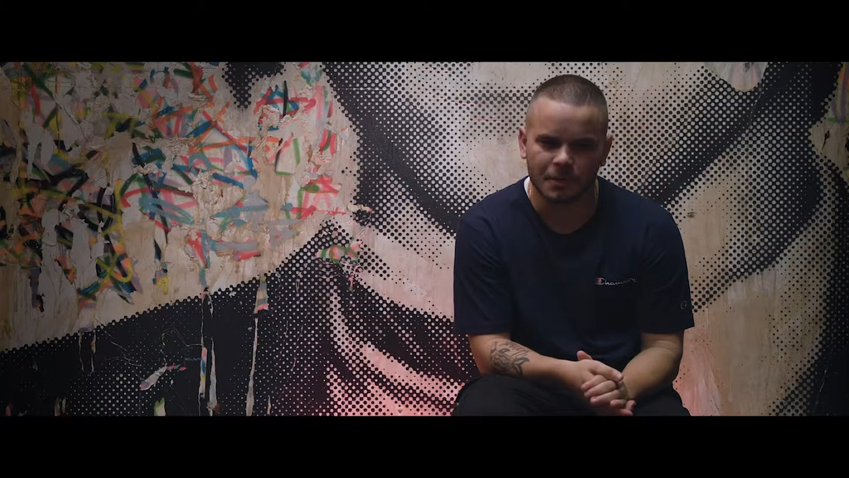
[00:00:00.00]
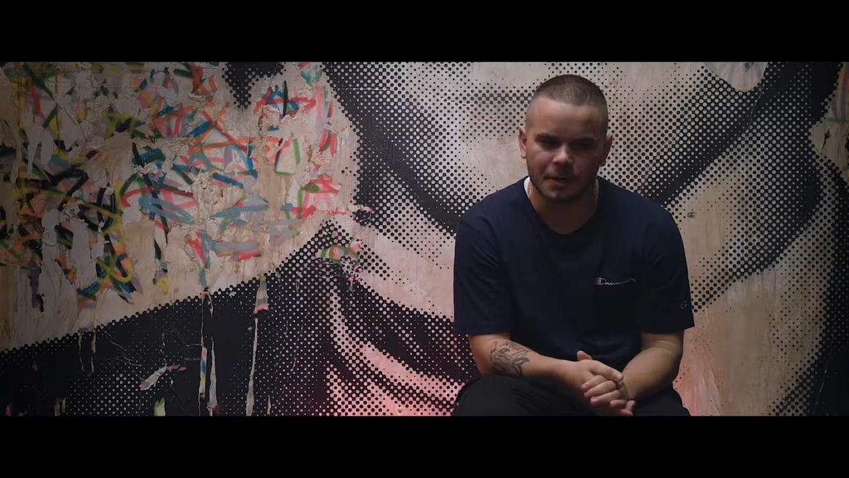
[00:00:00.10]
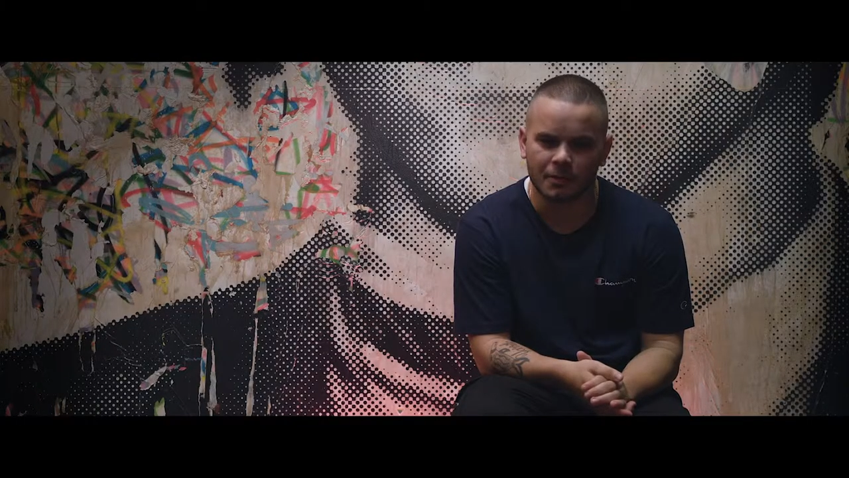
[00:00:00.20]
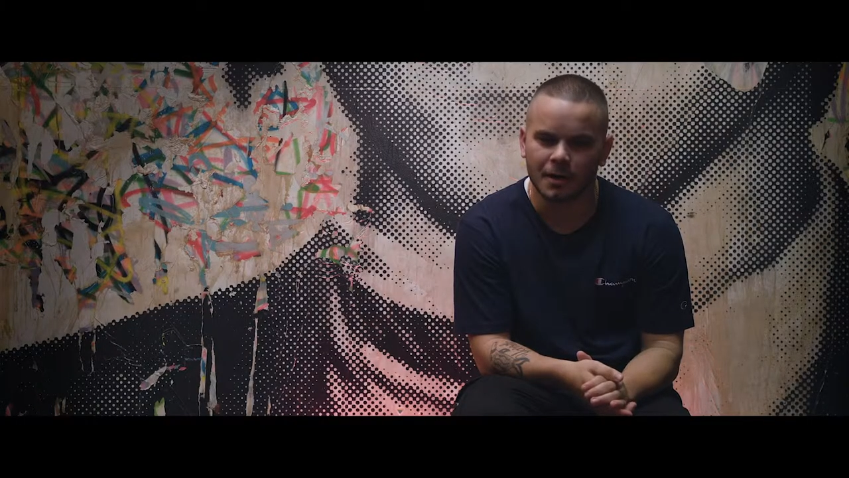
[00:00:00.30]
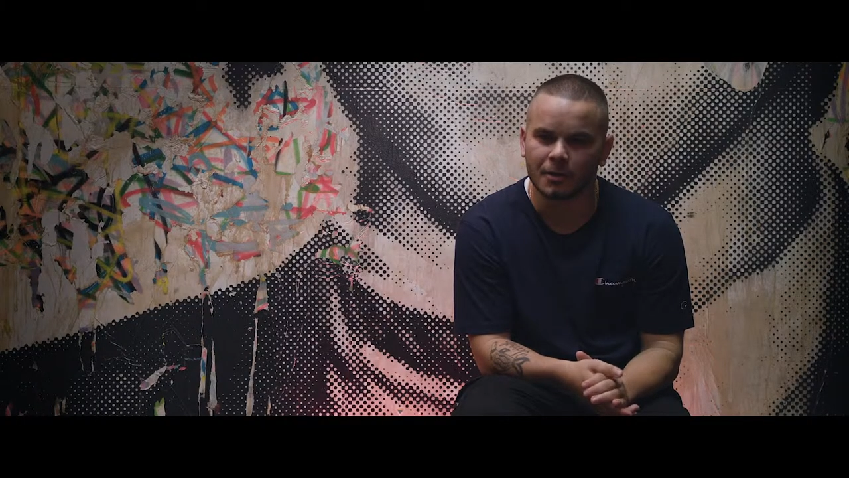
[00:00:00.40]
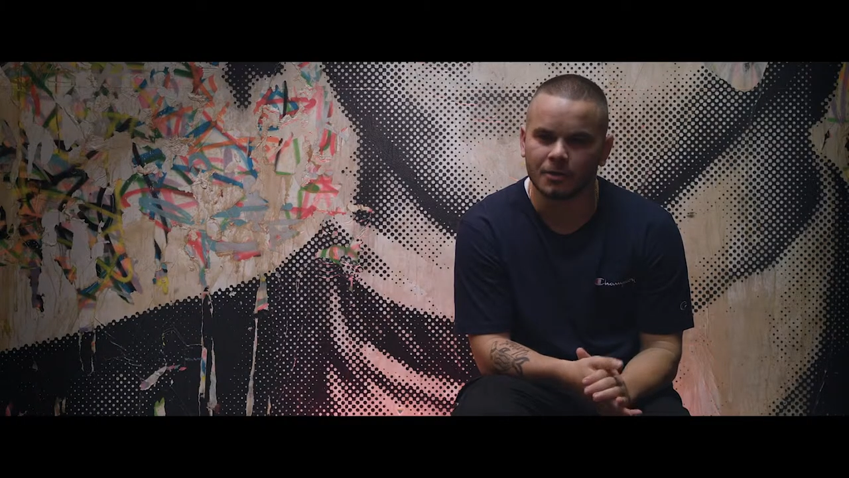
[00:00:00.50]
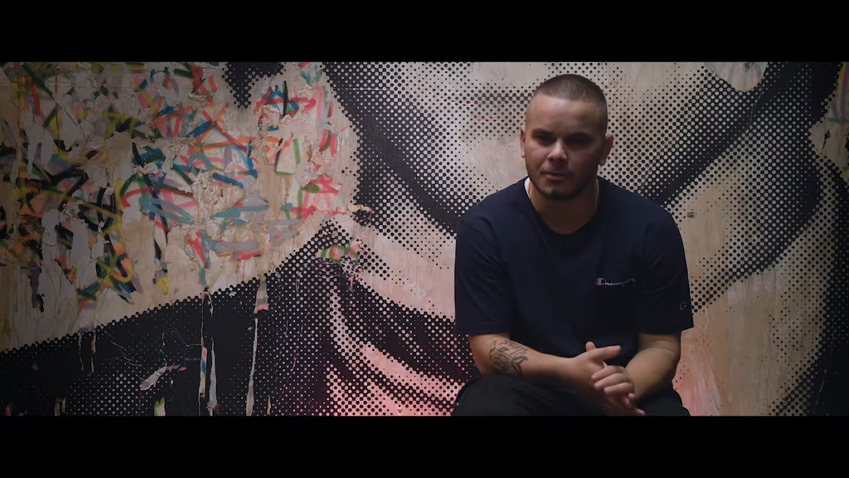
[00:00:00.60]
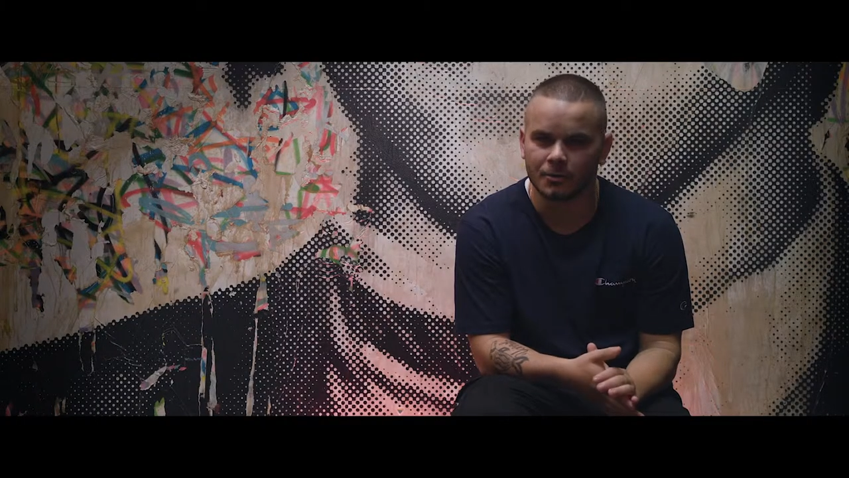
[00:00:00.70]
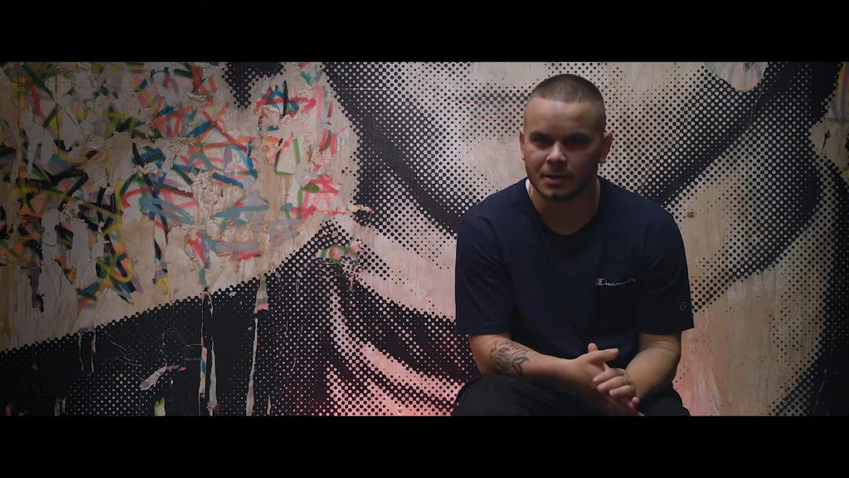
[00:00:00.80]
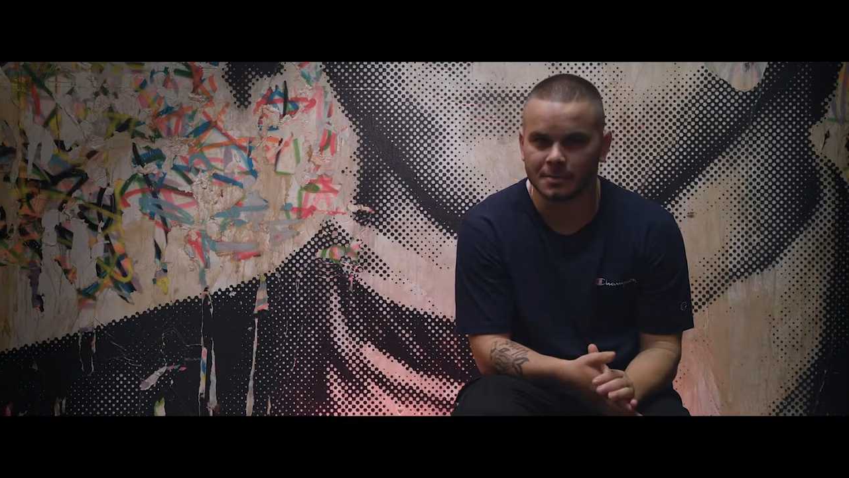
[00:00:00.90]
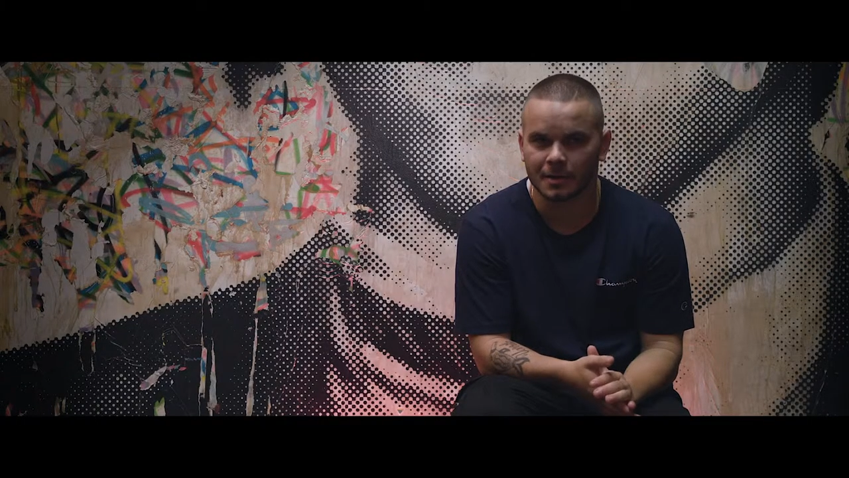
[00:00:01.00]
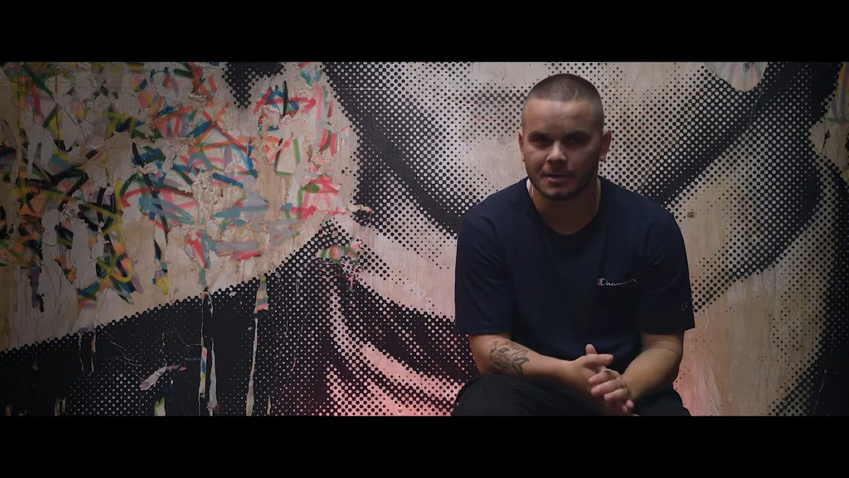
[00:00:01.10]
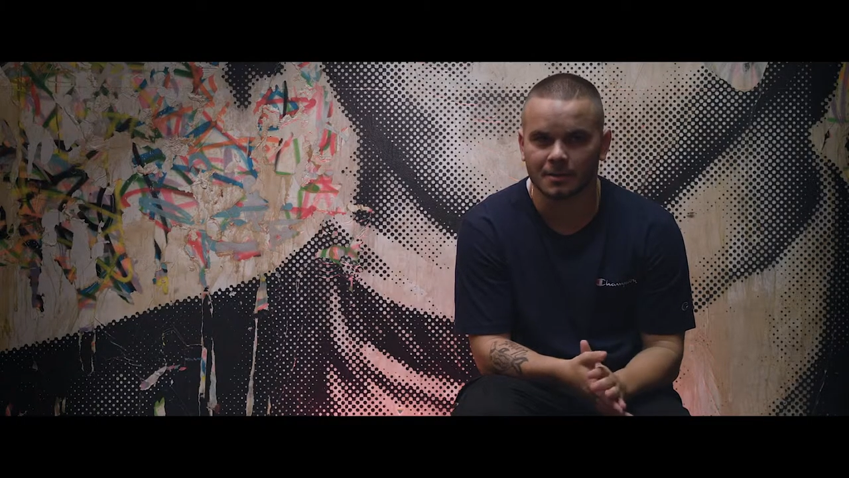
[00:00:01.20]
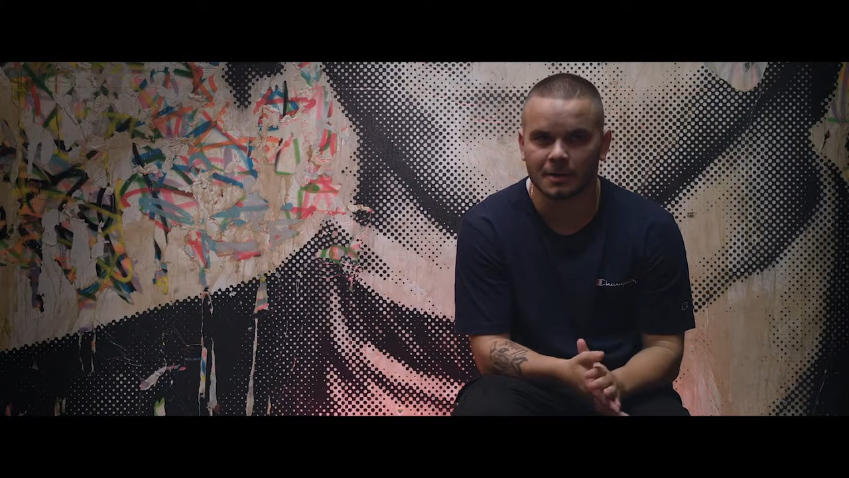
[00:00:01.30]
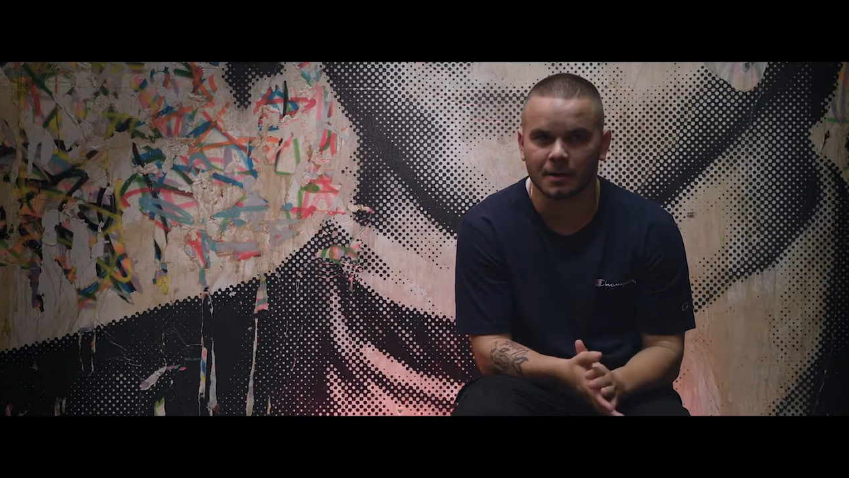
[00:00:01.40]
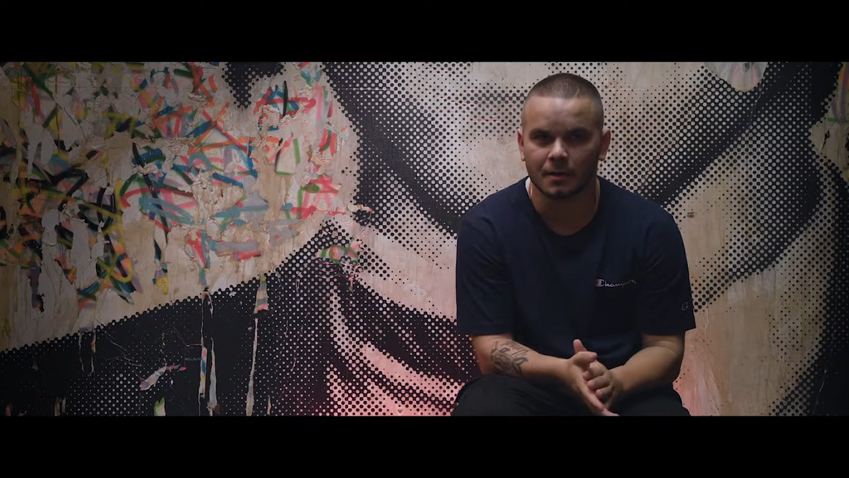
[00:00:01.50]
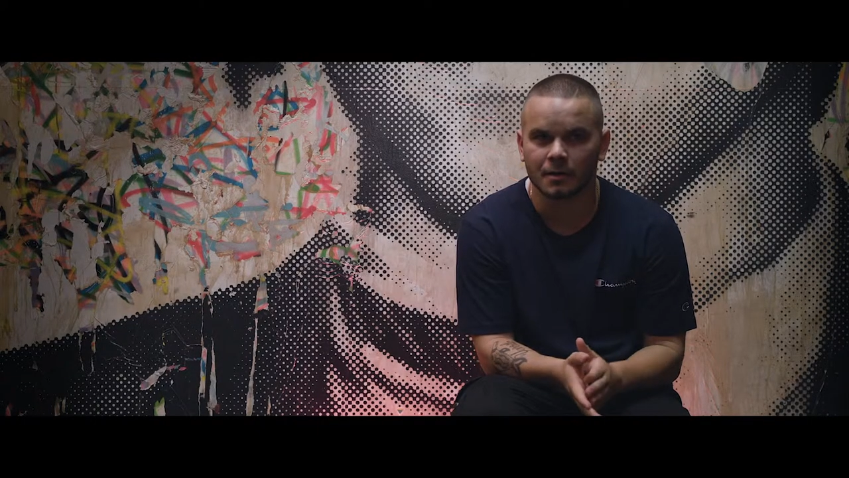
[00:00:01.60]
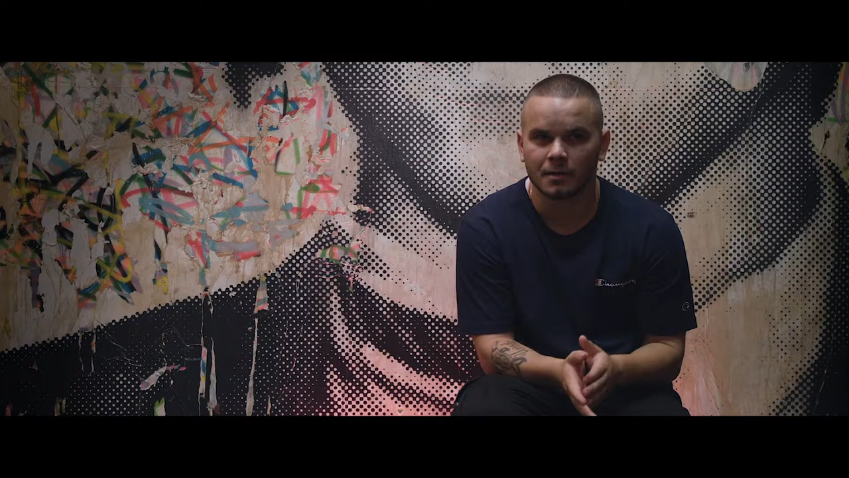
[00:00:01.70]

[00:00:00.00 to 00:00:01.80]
my great uncle. He's passed away now.